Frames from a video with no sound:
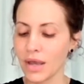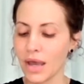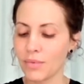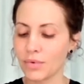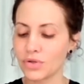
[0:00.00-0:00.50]

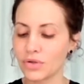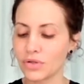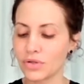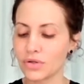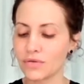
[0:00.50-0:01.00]
I want you to
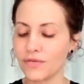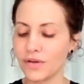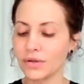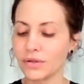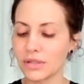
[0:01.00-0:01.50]
start to
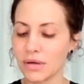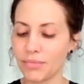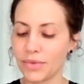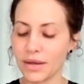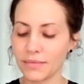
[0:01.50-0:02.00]
feel
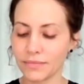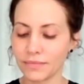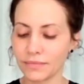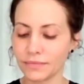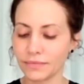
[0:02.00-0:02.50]
something
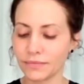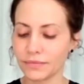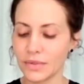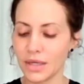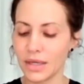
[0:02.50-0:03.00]

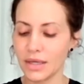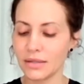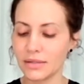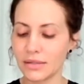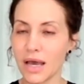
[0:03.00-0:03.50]

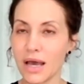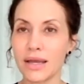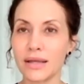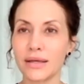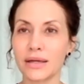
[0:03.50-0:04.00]

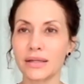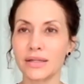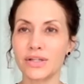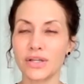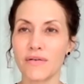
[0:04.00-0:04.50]
inside the
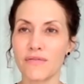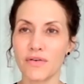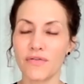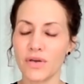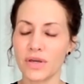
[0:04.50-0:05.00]
clenching of
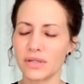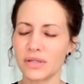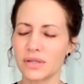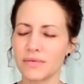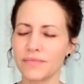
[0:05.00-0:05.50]
your
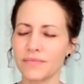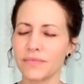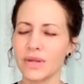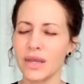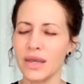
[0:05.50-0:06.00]
fist.
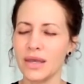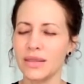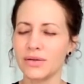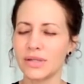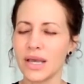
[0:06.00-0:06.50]

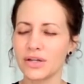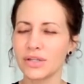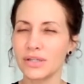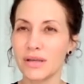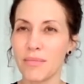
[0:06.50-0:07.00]
There's
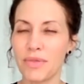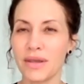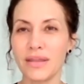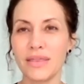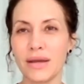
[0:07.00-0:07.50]
actually
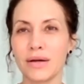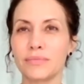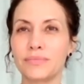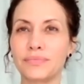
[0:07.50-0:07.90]
something in there.